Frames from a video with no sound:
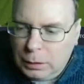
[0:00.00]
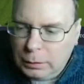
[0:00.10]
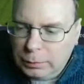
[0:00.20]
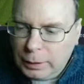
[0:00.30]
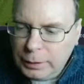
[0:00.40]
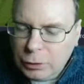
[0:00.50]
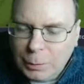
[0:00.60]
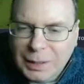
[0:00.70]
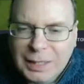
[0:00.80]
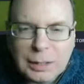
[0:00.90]
right, the
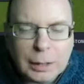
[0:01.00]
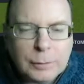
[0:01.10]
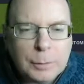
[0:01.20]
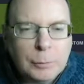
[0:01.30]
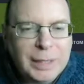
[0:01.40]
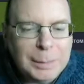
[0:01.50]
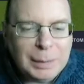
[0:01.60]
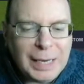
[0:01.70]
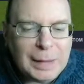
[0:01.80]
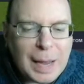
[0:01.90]
trouble is none of them are really
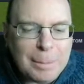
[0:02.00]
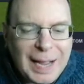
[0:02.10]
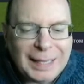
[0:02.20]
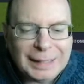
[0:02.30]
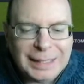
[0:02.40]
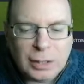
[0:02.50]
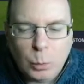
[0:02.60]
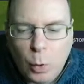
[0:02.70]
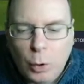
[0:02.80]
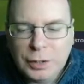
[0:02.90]
playing that badly, so
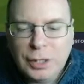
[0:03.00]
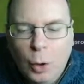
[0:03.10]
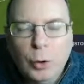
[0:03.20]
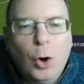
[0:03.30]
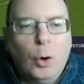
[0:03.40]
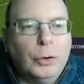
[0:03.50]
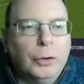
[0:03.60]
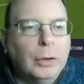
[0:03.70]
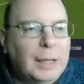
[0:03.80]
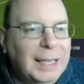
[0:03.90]
what has gone on
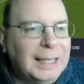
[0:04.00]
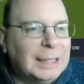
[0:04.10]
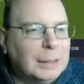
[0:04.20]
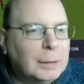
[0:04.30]
here?